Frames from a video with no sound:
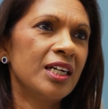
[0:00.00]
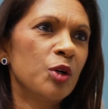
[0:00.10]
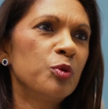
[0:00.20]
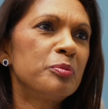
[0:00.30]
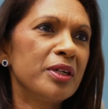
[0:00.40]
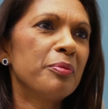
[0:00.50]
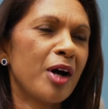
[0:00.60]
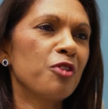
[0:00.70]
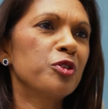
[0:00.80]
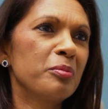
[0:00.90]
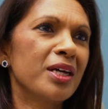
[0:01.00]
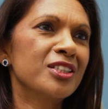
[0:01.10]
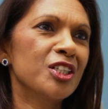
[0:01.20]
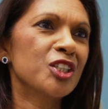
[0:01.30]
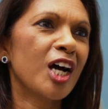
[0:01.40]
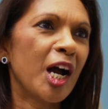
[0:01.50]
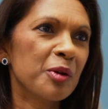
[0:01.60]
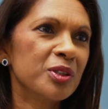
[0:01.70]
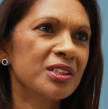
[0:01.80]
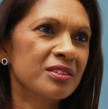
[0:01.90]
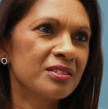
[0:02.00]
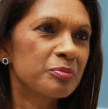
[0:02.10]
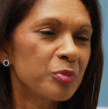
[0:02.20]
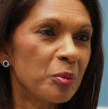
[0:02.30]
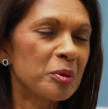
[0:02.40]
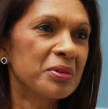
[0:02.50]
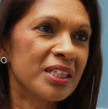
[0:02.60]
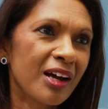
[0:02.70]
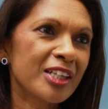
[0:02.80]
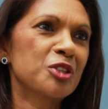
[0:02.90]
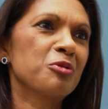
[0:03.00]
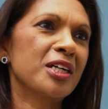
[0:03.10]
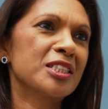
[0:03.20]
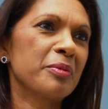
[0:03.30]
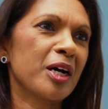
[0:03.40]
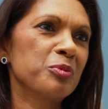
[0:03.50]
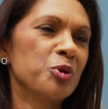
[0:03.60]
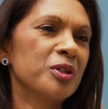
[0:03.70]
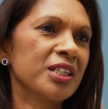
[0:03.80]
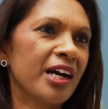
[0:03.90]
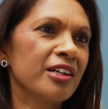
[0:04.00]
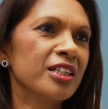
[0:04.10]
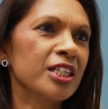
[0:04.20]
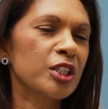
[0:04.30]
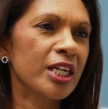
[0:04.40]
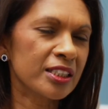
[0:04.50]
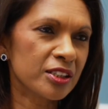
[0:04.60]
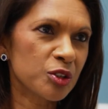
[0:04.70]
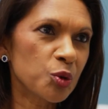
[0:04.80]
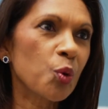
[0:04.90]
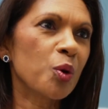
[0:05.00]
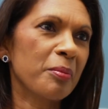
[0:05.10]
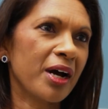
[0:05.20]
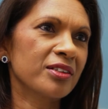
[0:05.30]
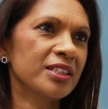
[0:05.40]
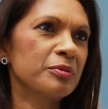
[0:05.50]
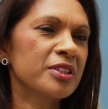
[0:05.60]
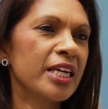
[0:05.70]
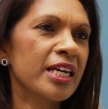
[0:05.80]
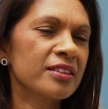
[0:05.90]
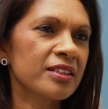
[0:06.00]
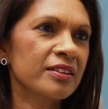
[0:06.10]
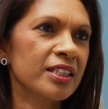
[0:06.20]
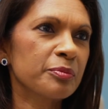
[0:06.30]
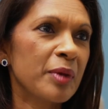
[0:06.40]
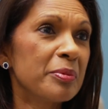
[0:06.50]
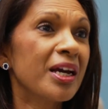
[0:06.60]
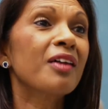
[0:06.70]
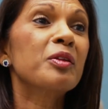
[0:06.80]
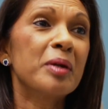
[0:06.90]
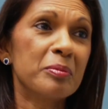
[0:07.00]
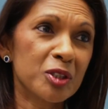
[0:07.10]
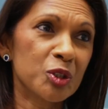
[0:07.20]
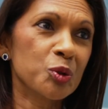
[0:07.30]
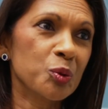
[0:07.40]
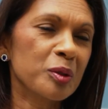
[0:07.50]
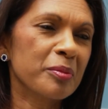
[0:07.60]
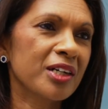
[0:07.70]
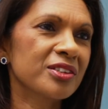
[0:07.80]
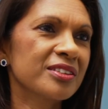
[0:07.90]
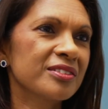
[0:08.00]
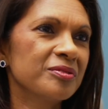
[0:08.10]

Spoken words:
would be a powerful message I would probably like to write about more in Guyana and talk about, and say that maybe other people could talk about.